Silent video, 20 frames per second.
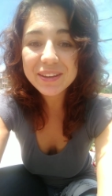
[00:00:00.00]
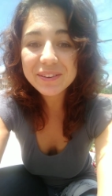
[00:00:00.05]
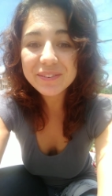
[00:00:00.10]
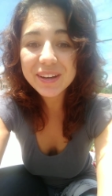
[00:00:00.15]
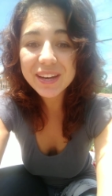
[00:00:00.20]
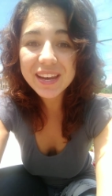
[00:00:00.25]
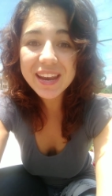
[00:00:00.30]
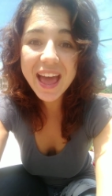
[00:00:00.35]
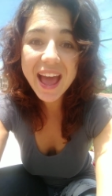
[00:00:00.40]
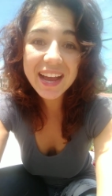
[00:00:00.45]

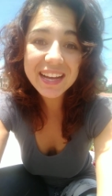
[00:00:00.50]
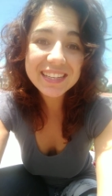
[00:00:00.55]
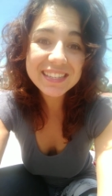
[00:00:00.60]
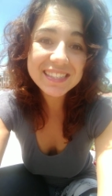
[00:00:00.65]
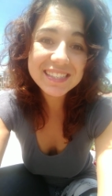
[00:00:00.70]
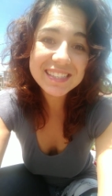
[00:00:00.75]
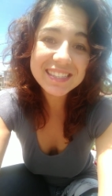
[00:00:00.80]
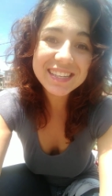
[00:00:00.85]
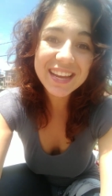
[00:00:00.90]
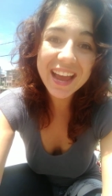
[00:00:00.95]

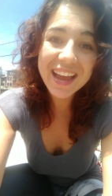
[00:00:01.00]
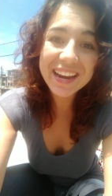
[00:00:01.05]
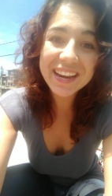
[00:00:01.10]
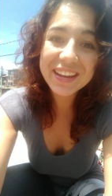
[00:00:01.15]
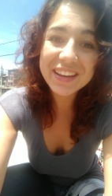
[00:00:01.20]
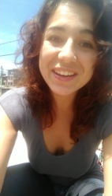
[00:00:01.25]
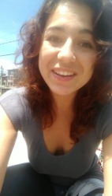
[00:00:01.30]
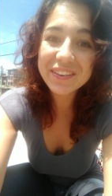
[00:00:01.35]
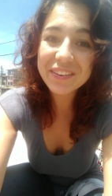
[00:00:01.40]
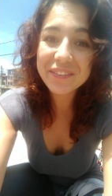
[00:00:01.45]
relaxed kind
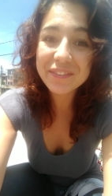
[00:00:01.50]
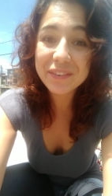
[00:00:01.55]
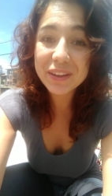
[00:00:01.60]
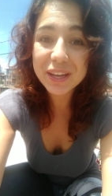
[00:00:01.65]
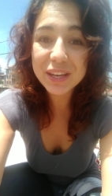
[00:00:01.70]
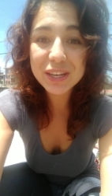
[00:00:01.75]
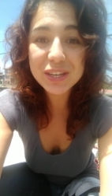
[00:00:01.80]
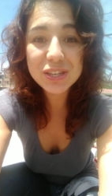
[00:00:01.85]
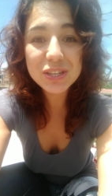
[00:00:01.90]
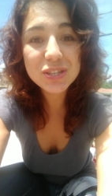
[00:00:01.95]
of
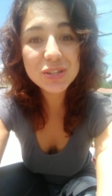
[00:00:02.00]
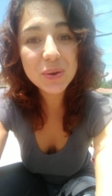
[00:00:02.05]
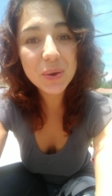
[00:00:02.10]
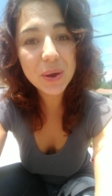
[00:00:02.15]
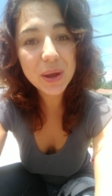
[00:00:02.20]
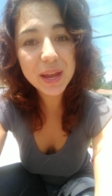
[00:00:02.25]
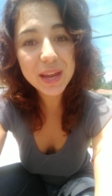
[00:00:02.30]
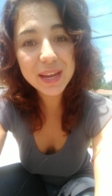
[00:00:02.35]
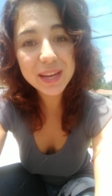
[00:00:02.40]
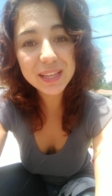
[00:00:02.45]

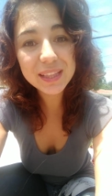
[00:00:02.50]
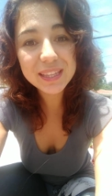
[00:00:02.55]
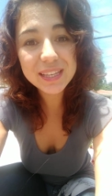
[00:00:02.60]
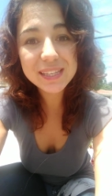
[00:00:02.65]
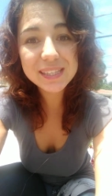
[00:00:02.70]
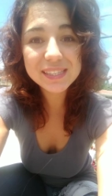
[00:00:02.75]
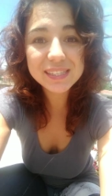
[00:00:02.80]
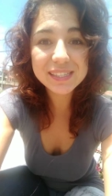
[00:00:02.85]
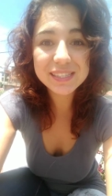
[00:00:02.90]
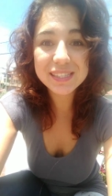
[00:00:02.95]
enjoying
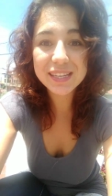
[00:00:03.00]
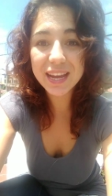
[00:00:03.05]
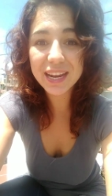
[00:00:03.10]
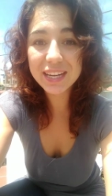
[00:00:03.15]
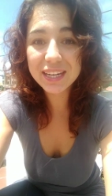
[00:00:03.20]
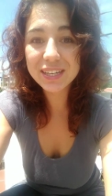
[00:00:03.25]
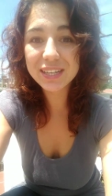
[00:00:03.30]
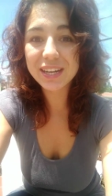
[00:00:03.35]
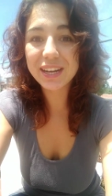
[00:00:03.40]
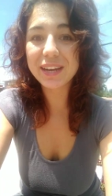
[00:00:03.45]
this
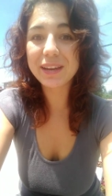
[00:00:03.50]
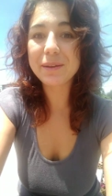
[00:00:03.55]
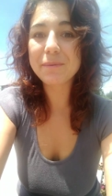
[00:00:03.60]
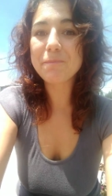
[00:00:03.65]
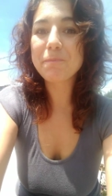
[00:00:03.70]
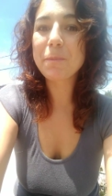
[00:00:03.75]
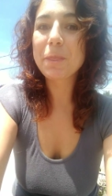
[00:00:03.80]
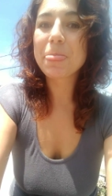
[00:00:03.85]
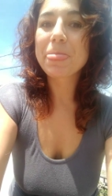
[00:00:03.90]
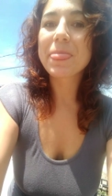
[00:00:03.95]

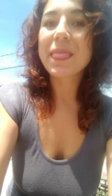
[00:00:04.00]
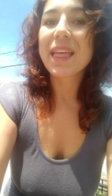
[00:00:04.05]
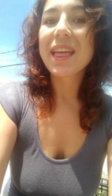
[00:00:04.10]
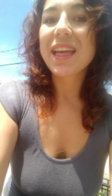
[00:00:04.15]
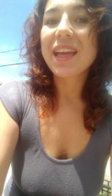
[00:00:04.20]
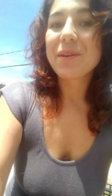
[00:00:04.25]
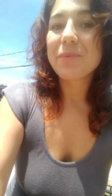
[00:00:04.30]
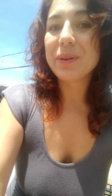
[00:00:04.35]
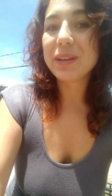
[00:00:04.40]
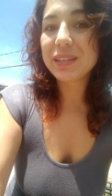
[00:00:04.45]
country,
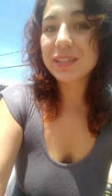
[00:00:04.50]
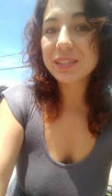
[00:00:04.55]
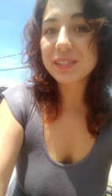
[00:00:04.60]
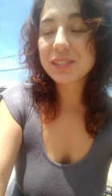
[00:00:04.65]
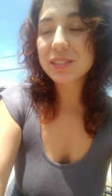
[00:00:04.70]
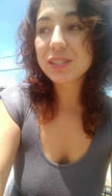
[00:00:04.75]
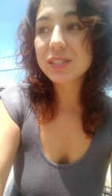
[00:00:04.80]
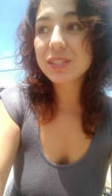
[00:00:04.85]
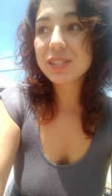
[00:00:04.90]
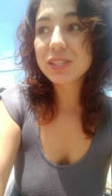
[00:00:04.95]
which
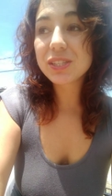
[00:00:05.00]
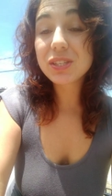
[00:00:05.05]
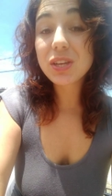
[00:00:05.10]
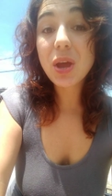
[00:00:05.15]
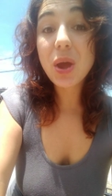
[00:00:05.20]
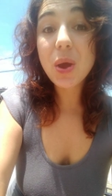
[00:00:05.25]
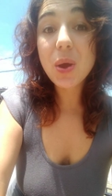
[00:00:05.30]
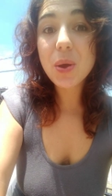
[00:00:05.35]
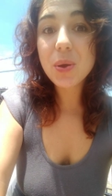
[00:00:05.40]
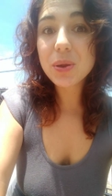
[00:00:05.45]
is
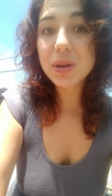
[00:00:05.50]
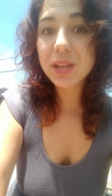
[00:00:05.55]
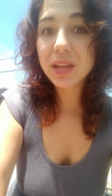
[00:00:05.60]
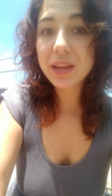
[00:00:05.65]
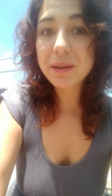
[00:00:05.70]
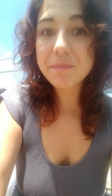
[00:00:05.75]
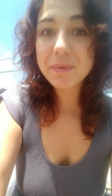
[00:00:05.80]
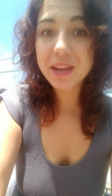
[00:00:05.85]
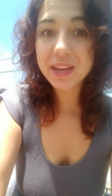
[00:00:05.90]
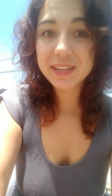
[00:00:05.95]
totally
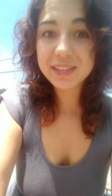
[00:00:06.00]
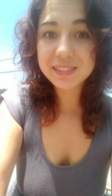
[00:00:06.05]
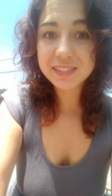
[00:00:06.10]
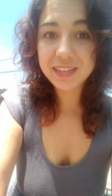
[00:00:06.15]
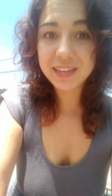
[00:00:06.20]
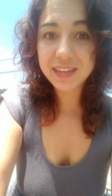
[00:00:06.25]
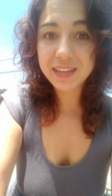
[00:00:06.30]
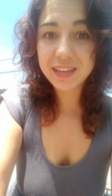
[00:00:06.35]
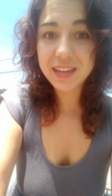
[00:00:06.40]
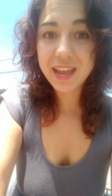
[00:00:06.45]

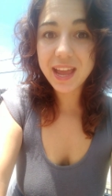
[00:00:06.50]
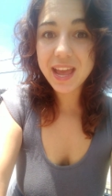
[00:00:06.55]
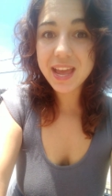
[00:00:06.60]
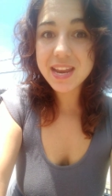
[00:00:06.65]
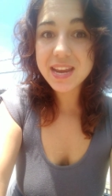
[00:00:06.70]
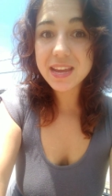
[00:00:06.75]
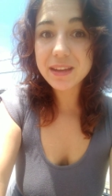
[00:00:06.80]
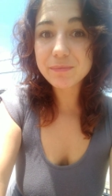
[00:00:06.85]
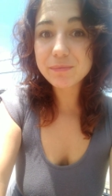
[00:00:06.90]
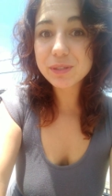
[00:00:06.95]
amazing.
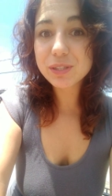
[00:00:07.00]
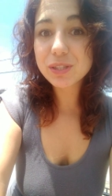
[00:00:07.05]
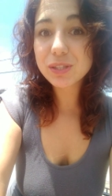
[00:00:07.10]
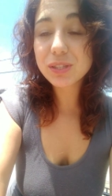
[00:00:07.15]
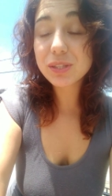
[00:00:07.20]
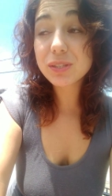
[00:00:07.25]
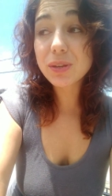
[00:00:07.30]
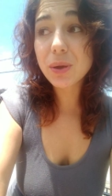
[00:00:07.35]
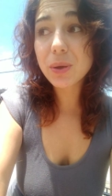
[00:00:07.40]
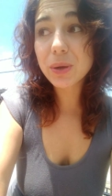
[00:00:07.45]
And I'm
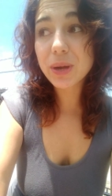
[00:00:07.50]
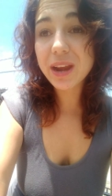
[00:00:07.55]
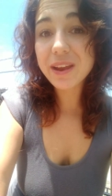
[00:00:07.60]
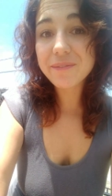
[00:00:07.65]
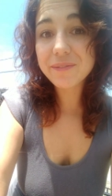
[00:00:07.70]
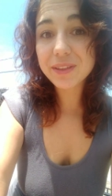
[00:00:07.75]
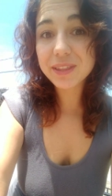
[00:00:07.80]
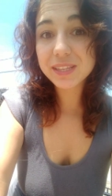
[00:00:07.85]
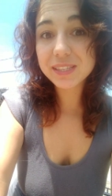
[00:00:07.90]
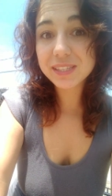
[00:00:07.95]
so
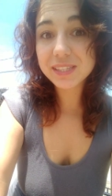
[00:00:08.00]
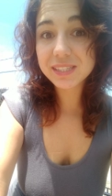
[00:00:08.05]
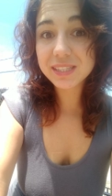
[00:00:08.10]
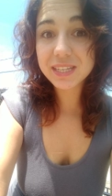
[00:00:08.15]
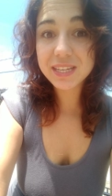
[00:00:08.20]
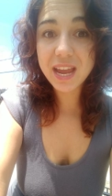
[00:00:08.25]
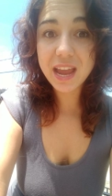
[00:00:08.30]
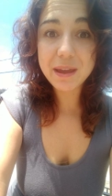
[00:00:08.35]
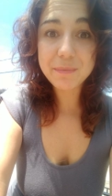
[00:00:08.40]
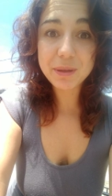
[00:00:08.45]
grateful this is the
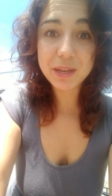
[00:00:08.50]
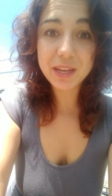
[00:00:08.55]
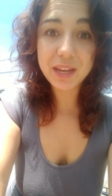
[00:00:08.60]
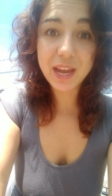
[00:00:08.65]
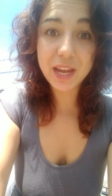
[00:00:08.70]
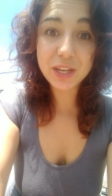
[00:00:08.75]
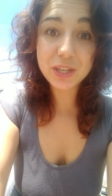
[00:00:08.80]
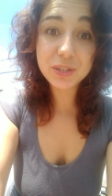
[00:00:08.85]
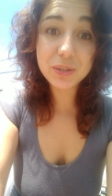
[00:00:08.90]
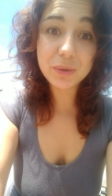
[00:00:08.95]
timing
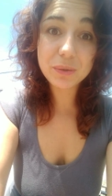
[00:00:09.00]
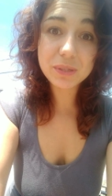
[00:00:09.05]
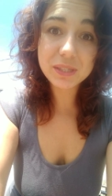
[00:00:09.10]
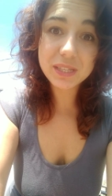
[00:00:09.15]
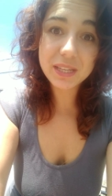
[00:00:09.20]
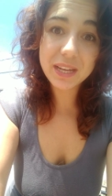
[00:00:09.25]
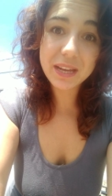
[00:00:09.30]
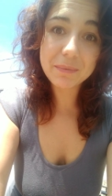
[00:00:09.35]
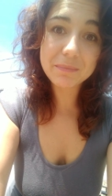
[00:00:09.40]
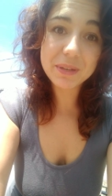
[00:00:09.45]
I chose
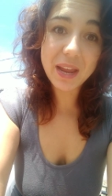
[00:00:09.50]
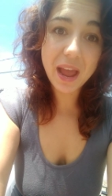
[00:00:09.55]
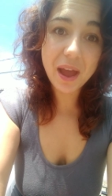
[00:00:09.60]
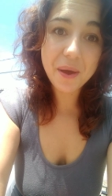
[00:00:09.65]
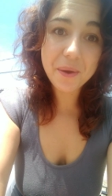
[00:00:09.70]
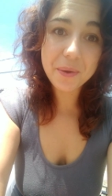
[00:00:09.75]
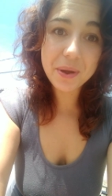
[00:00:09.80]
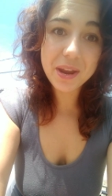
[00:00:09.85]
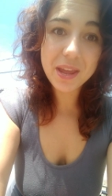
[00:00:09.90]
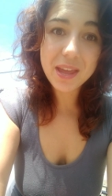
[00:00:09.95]
to come
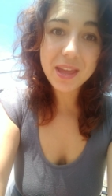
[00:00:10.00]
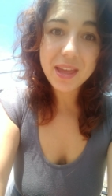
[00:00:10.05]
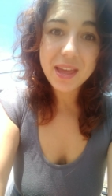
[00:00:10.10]
down.